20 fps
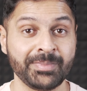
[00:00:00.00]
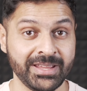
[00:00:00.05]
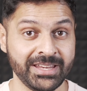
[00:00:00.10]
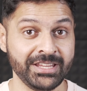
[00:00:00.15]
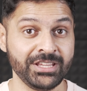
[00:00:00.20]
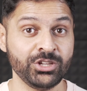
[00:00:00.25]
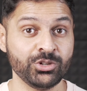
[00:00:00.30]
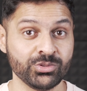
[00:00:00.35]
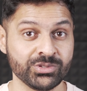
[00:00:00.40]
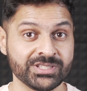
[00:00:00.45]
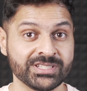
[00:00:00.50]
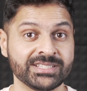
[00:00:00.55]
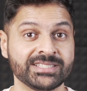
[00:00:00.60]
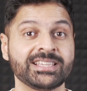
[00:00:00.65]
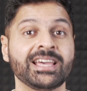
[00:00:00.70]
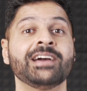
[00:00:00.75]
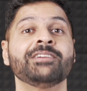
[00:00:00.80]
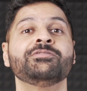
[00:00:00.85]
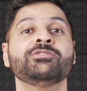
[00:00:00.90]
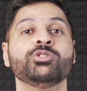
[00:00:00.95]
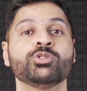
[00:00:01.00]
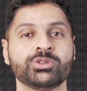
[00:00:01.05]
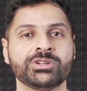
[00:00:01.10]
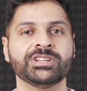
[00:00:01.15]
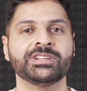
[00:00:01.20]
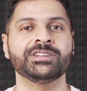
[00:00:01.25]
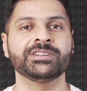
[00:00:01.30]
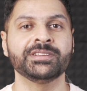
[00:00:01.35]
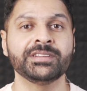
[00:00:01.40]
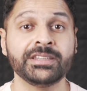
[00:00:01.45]
many users have
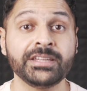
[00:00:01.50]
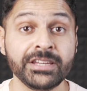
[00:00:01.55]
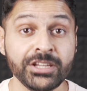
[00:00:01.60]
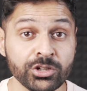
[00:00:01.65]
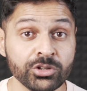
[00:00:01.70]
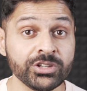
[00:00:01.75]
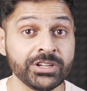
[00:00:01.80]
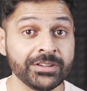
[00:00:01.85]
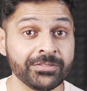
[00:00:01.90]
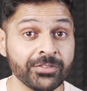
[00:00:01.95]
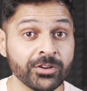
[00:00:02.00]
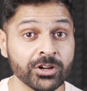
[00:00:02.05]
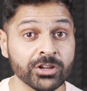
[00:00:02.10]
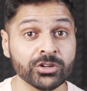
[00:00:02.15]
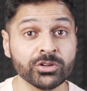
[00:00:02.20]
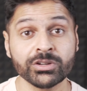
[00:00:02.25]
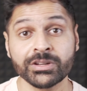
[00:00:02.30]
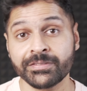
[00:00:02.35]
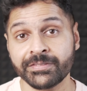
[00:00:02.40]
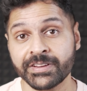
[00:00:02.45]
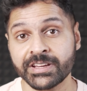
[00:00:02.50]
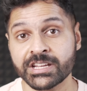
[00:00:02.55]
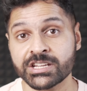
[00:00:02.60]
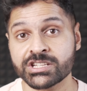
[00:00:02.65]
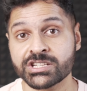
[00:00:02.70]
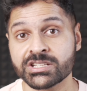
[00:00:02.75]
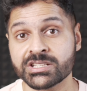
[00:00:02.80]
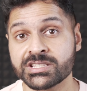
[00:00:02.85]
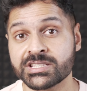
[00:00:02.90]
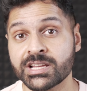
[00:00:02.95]
noted. The new default
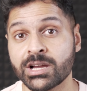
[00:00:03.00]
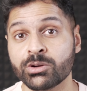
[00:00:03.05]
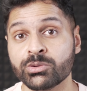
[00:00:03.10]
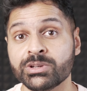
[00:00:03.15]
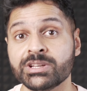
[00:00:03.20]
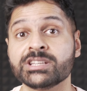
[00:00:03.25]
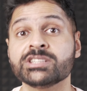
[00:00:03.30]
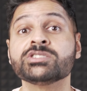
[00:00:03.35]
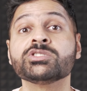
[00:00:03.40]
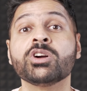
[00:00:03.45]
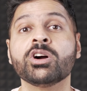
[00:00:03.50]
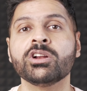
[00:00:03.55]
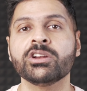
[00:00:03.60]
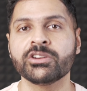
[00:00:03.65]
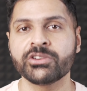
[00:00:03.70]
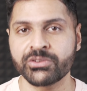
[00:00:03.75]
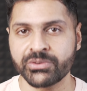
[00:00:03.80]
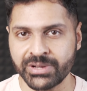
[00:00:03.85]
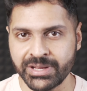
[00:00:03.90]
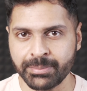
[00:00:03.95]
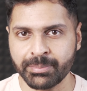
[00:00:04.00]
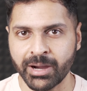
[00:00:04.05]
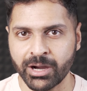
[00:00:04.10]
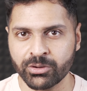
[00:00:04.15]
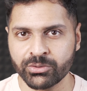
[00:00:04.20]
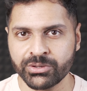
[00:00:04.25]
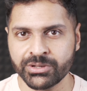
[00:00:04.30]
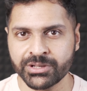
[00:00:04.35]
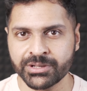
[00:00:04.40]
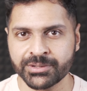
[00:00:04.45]
notification sound is called
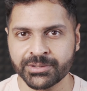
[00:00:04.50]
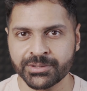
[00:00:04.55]
Rebound,